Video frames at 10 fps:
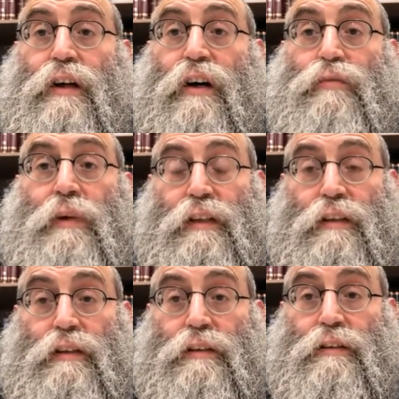of
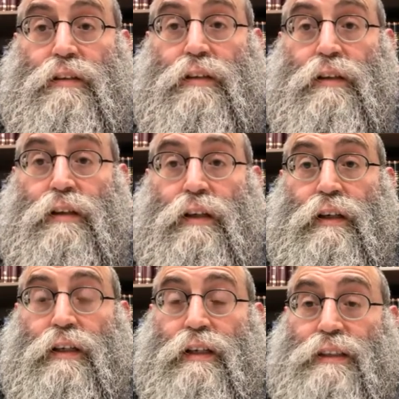metal.
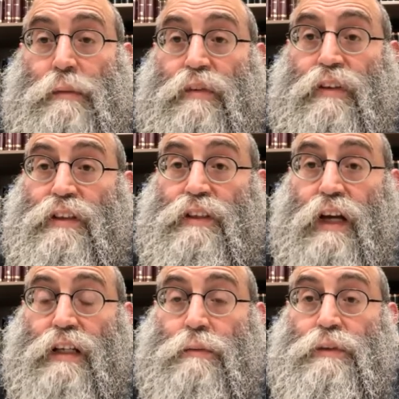Now, some of these
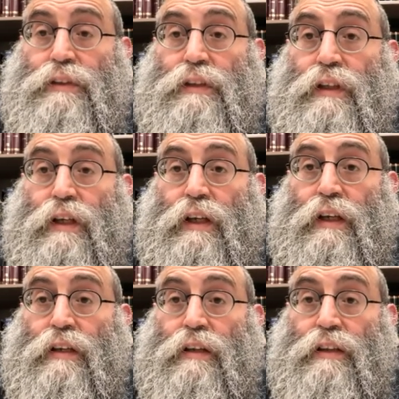items,
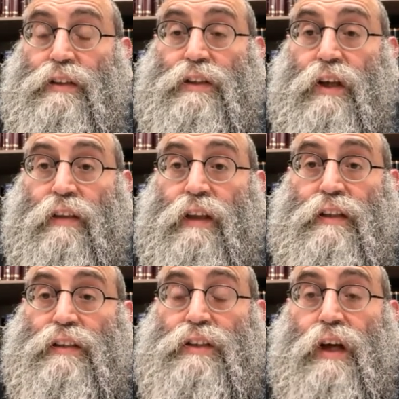their
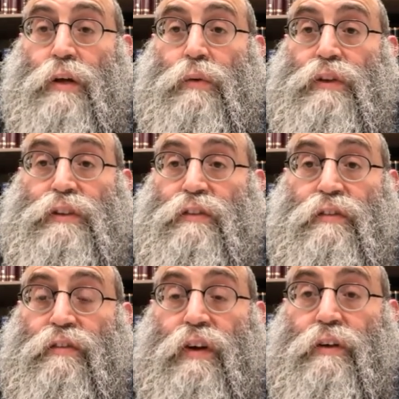design was
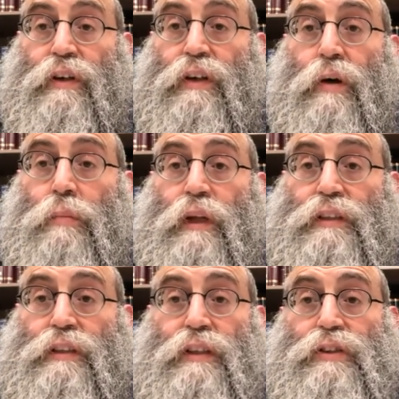very
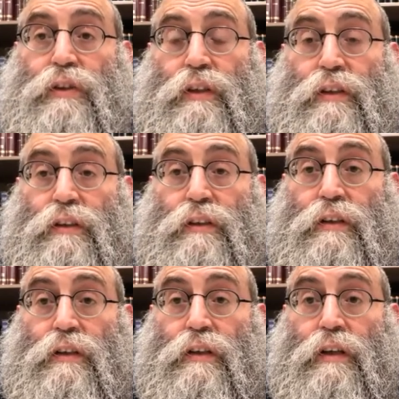complex and intricate.
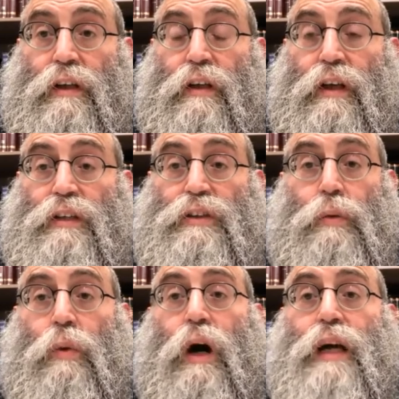So
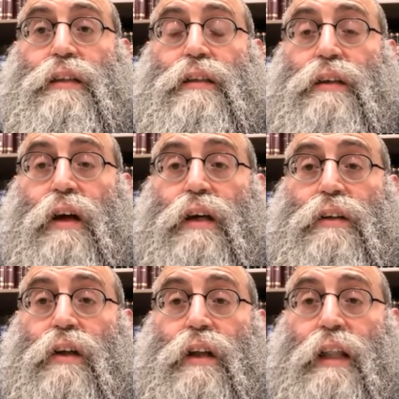why did God
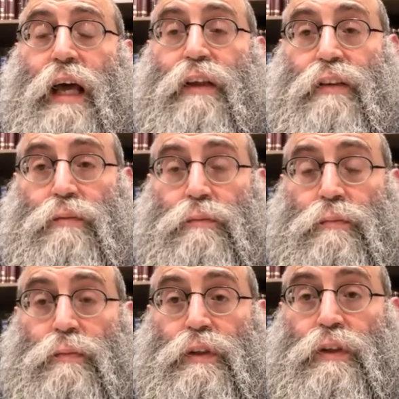not allow them
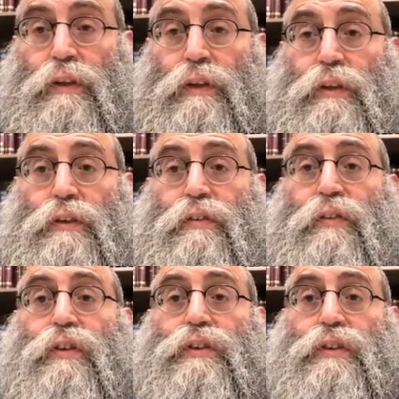to
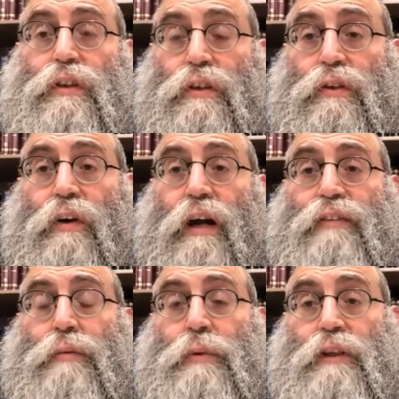first craft
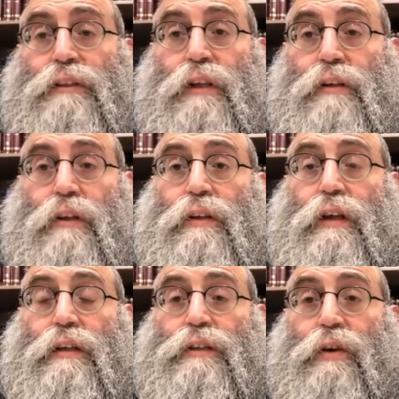the
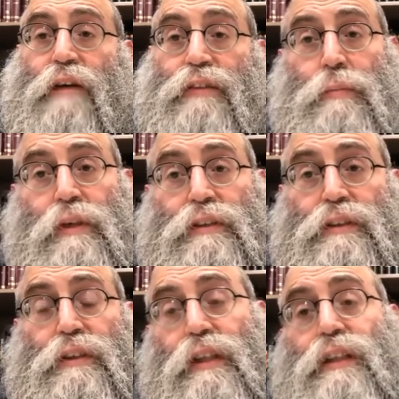
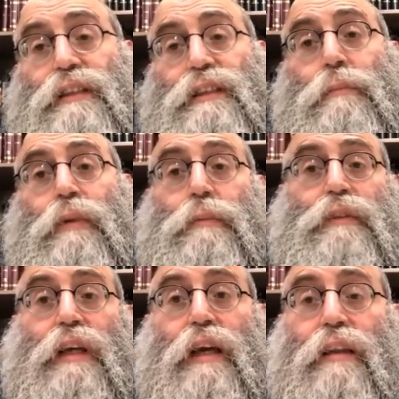pieces and then assemble them
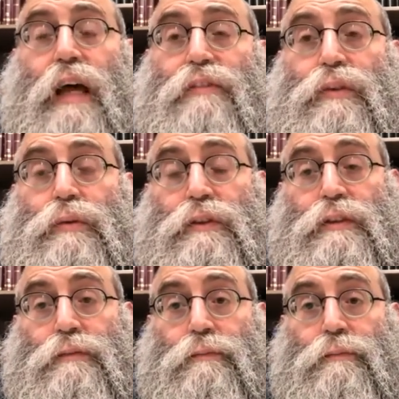together afterwards?